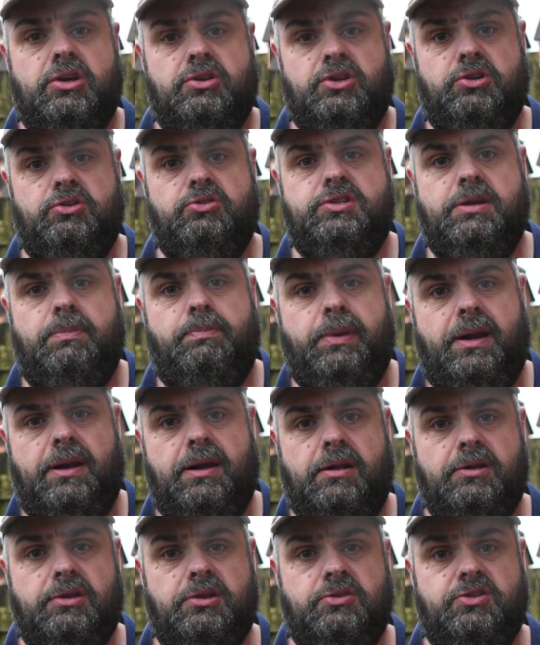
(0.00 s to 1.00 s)
You used your
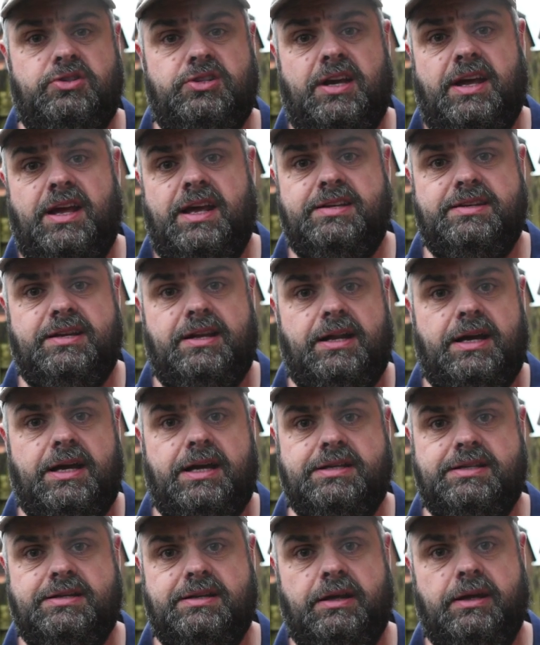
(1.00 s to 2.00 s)
belt, you used your
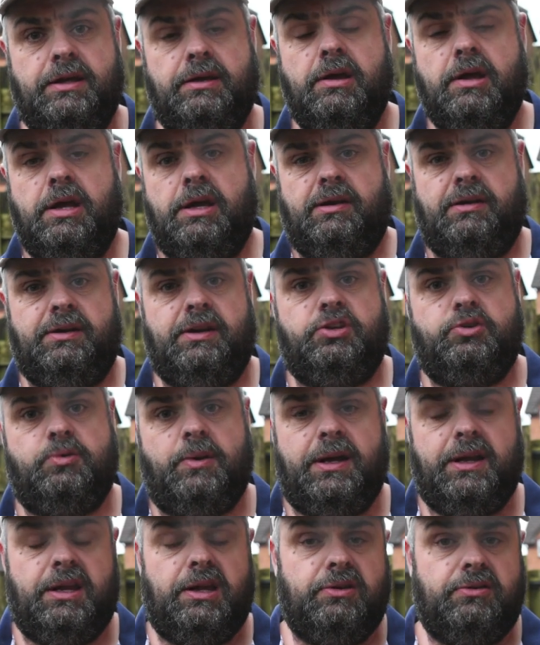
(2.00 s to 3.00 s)
SLR sling and a
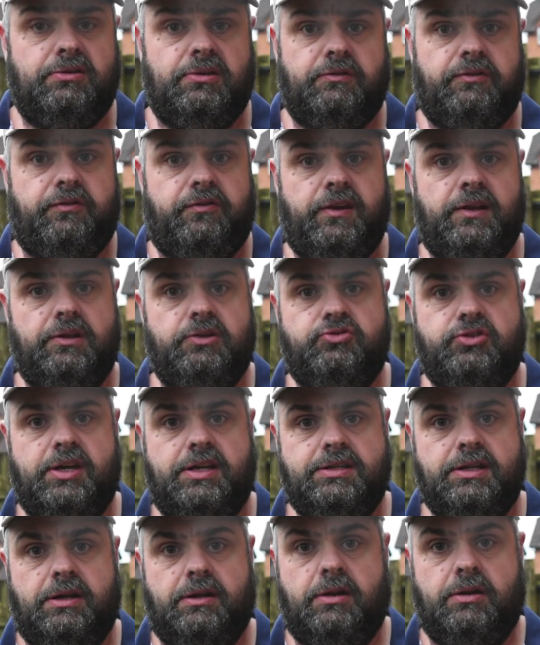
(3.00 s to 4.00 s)
20-year-old field
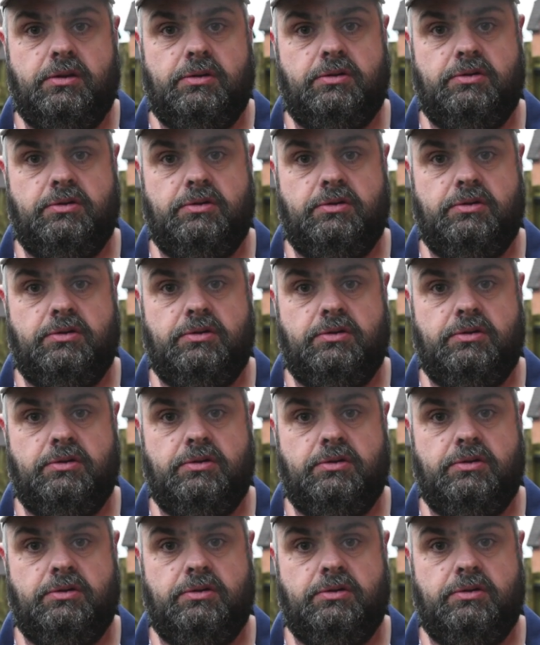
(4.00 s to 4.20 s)
dressing.